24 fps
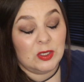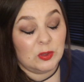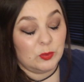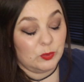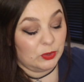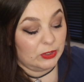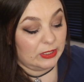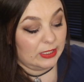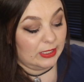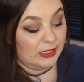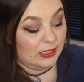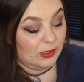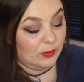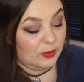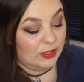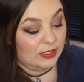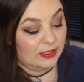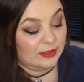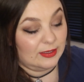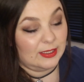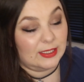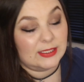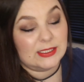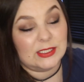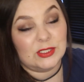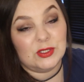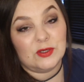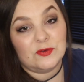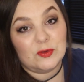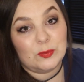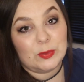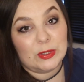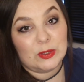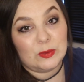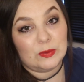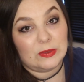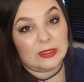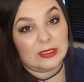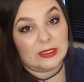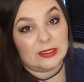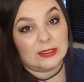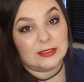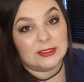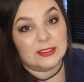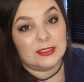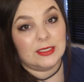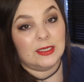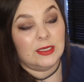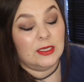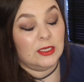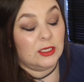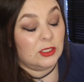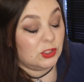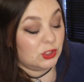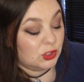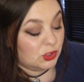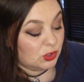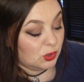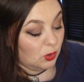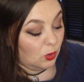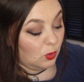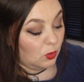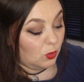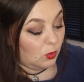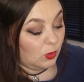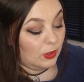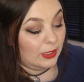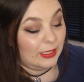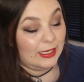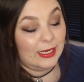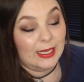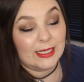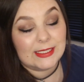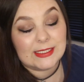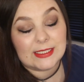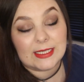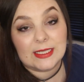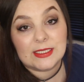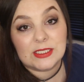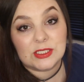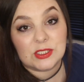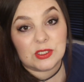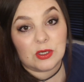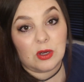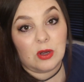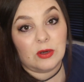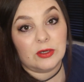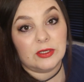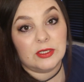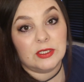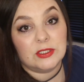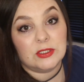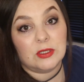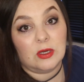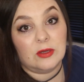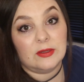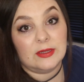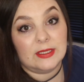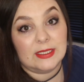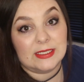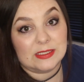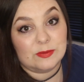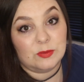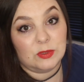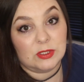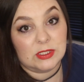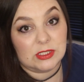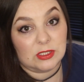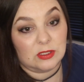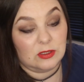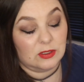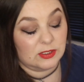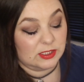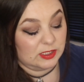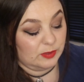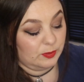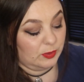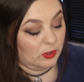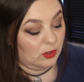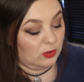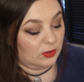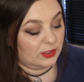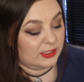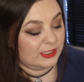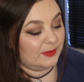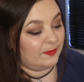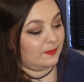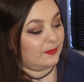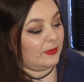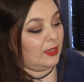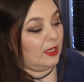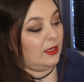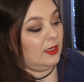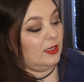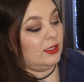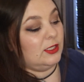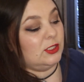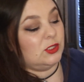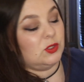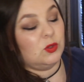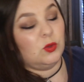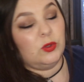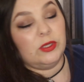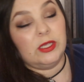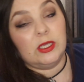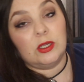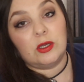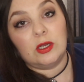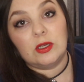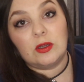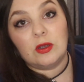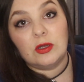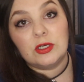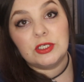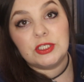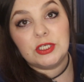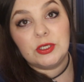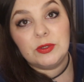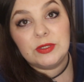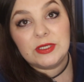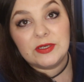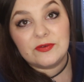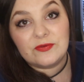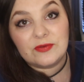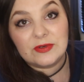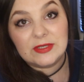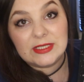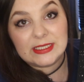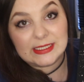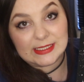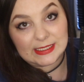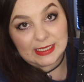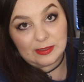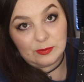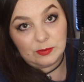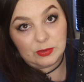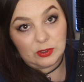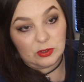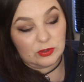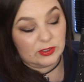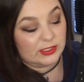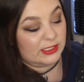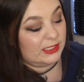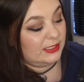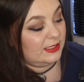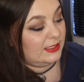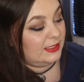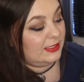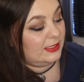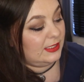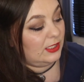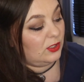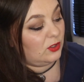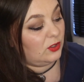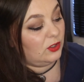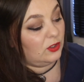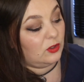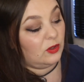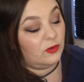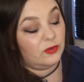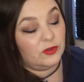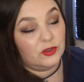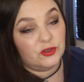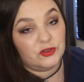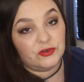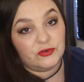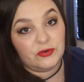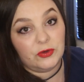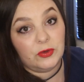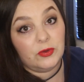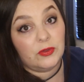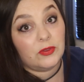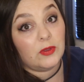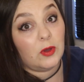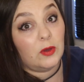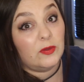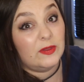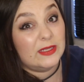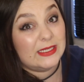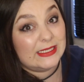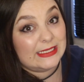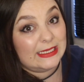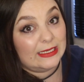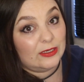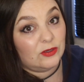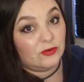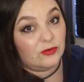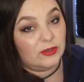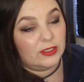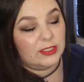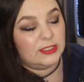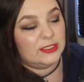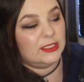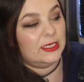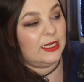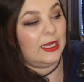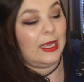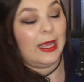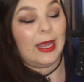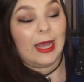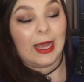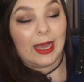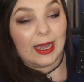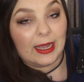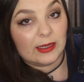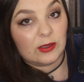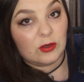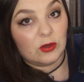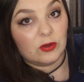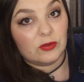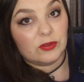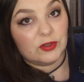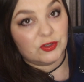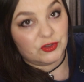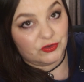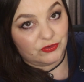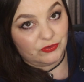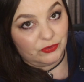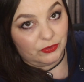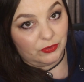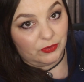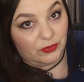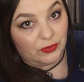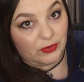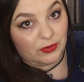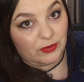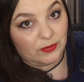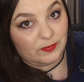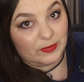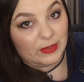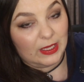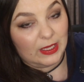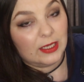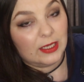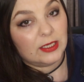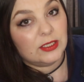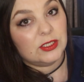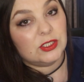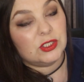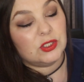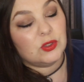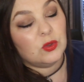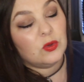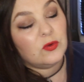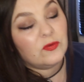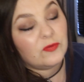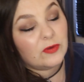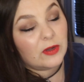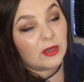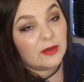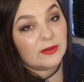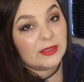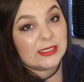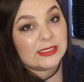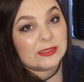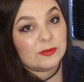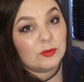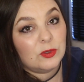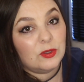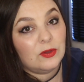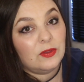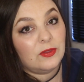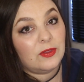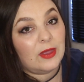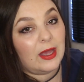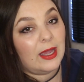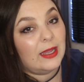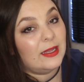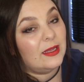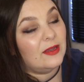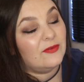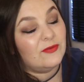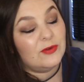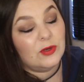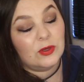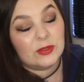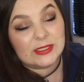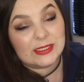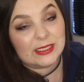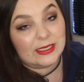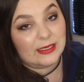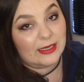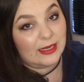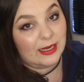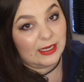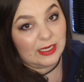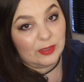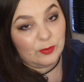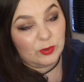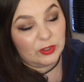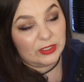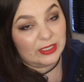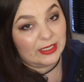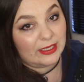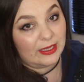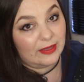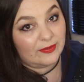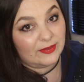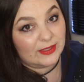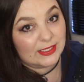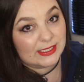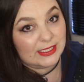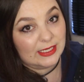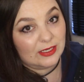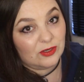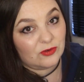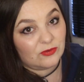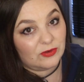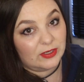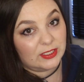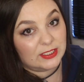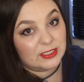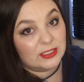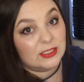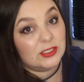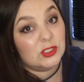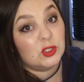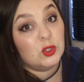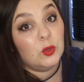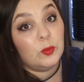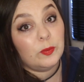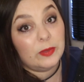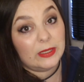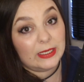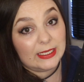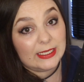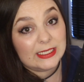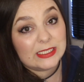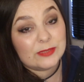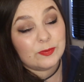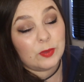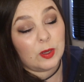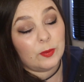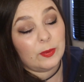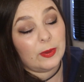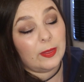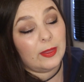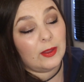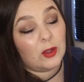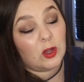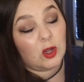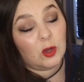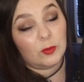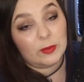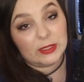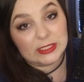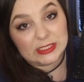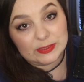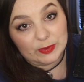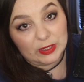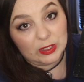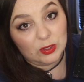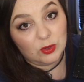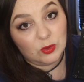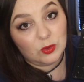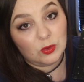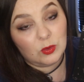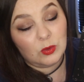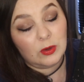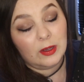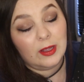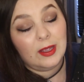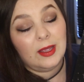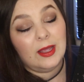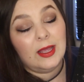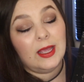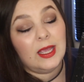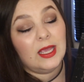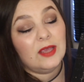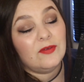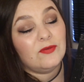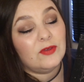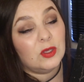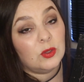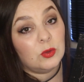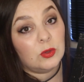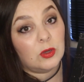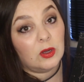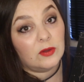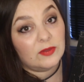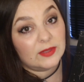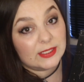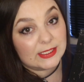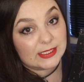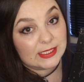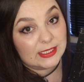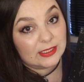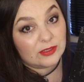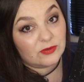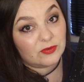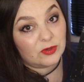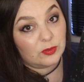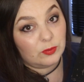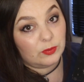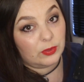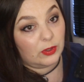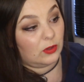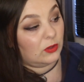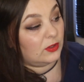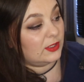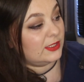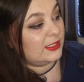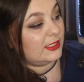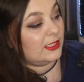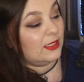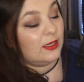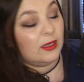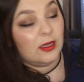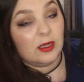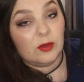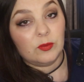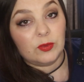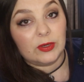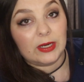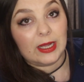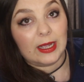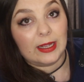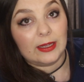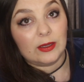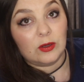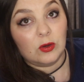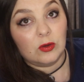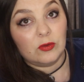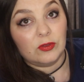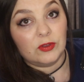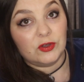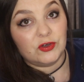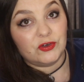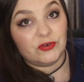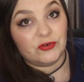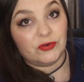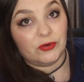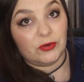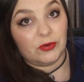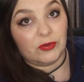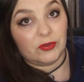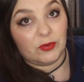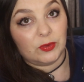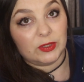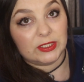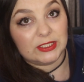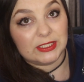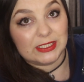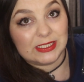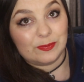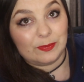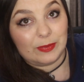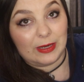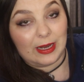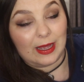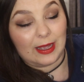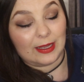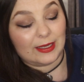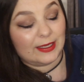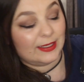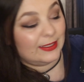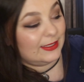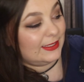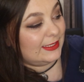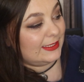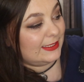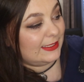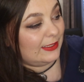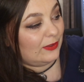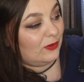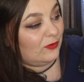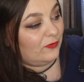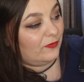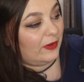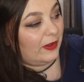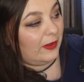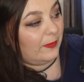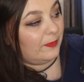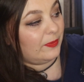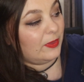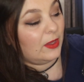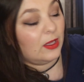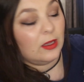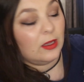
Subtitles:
But anyway, that's enough about that. So let's get started on this month's glossy box. So you could have got two different design boxes. You could have got the truth or the secret. I got the truth. So far this month, I have not seen anybody get the secret. So please pop in the comments below if you got the secret box. But I got the truth, which is black and silver.